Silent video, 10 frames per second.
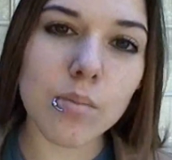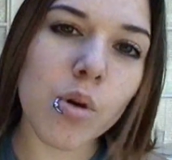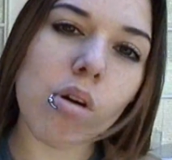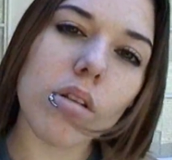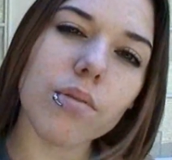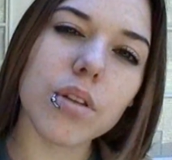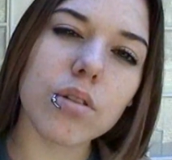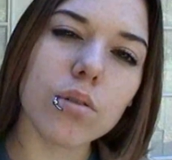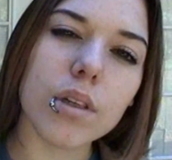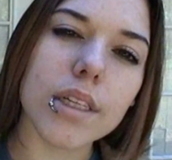And the moral of the
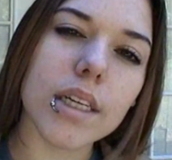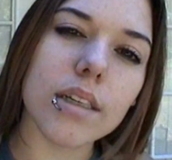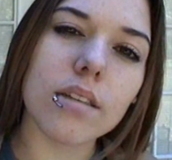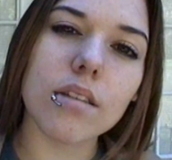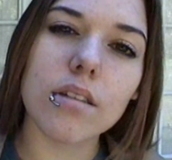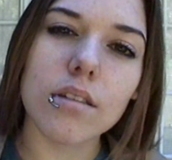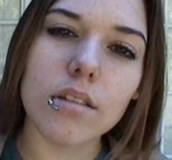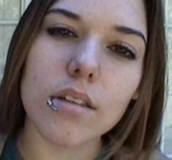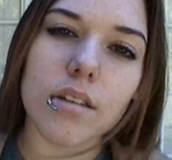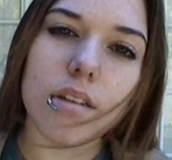story, kids,
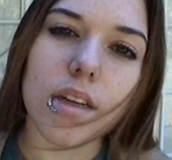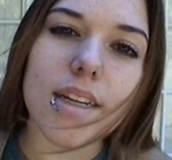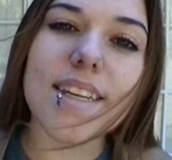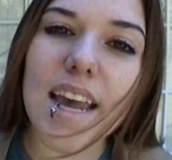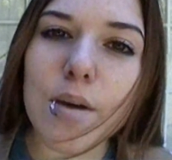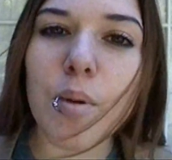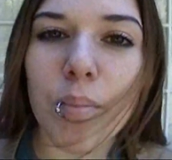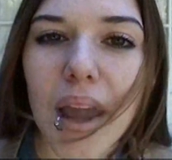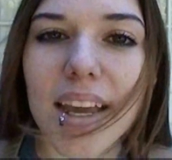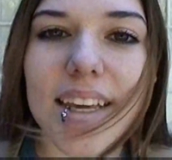Tampa
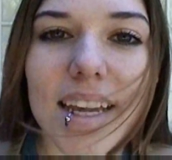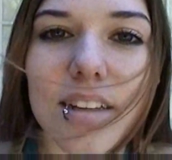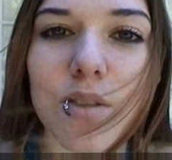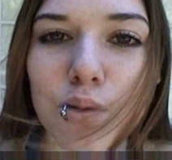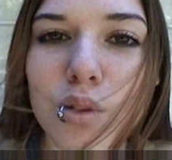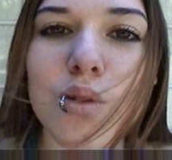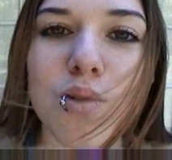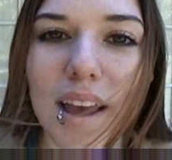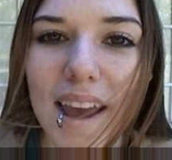Bay kicked Drew's